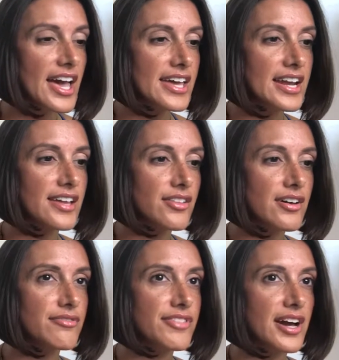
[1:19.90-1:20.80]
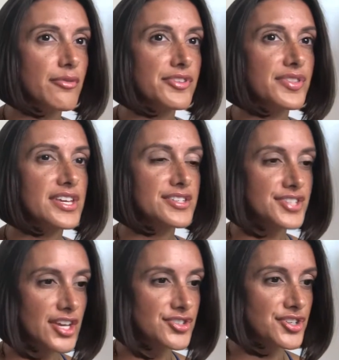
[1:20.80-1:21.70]
And I love that with the
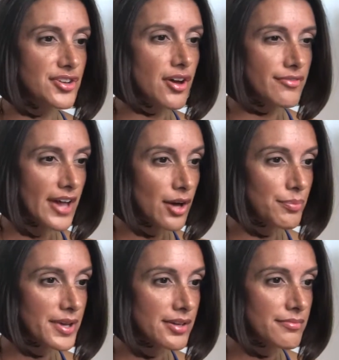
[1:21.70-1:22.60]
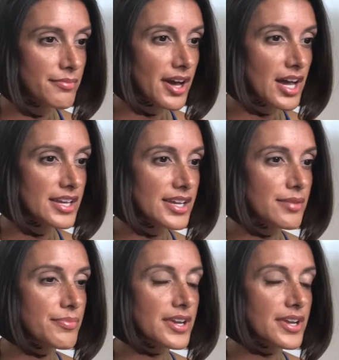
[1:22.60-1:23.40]
intention of helping behind it,